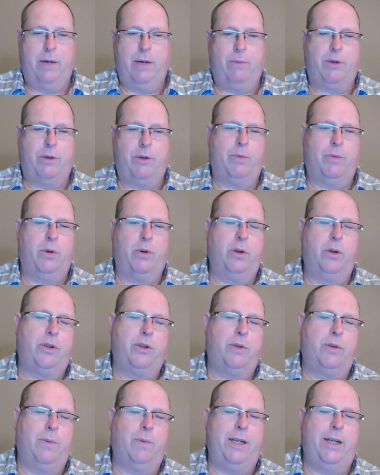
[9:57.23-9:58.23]
that was
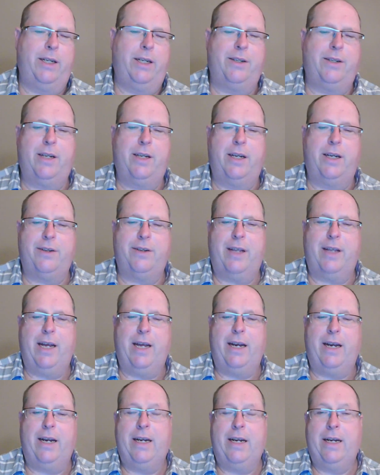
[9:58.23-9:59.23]
produced when he says
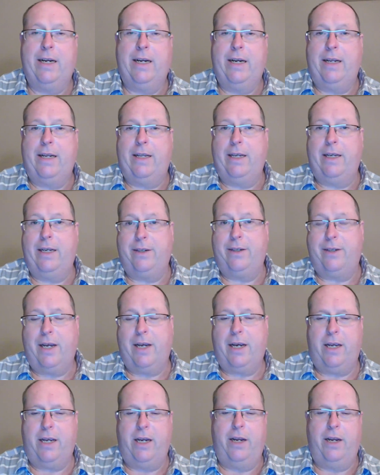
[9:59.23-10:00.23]
that The
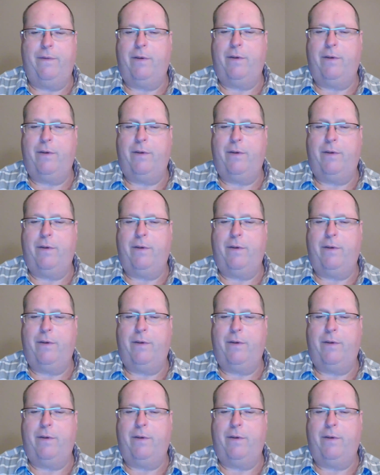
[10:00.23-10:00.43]
executive